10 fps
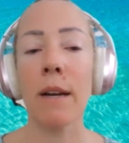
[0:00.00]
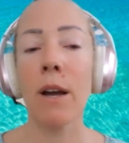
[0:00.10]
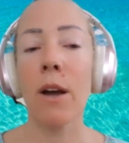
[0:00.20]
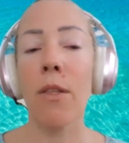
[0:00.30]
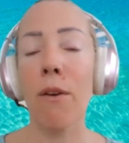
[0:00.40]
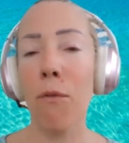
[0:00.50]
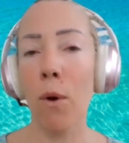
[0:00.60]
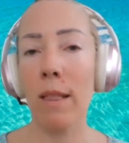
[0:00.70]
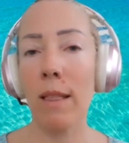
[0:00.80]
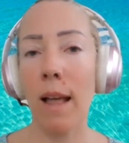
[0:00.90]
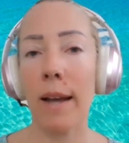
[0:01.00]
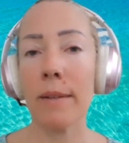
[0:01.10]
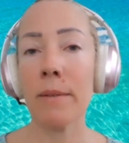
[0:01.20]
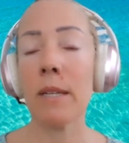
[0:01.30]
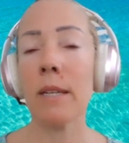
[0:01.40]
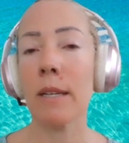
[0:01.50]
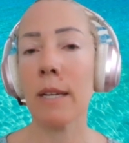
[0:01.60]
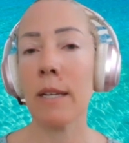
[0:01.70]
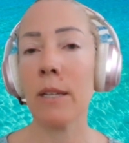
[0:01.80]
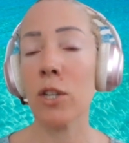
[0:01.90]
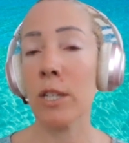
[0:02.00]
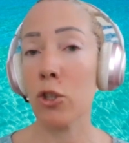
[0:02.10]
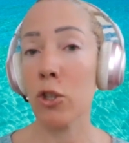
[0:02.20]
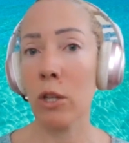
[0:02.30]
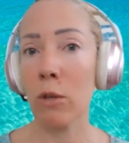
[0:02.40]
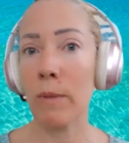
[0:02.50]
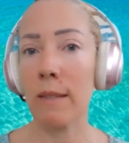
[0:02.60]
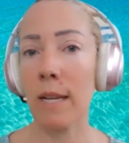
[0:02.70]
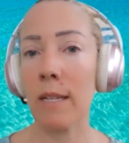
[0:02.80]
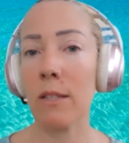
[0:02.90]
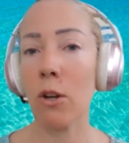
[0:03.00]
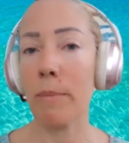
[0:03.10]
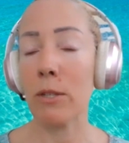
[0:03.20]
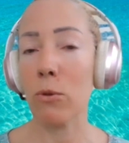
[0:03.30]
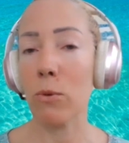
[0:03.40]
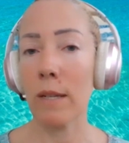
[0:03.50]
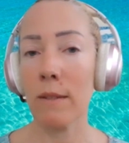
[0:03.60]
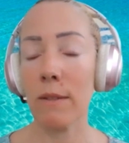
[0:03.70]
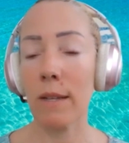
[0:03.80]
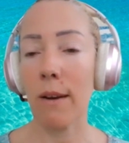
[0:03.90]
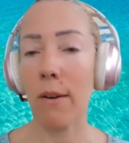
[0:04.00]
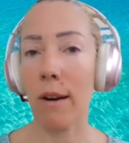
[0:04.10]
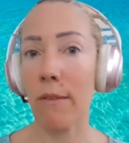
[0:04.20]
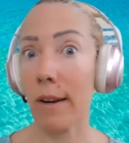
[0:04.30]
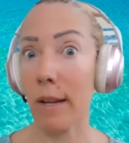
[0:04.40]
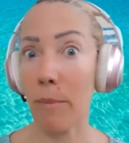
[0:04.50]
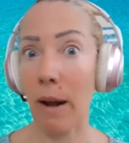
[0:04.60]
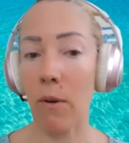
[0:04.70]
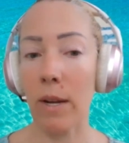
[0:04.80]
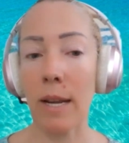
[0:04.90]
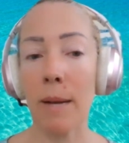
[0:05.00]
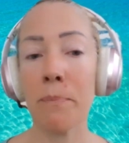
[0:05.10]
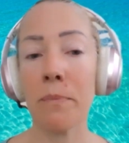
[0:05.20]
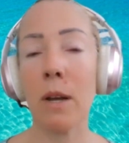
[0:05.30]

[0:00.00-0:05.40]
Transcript: The fourth line in traditional human design is the opportunist. Again, not a very empowering name.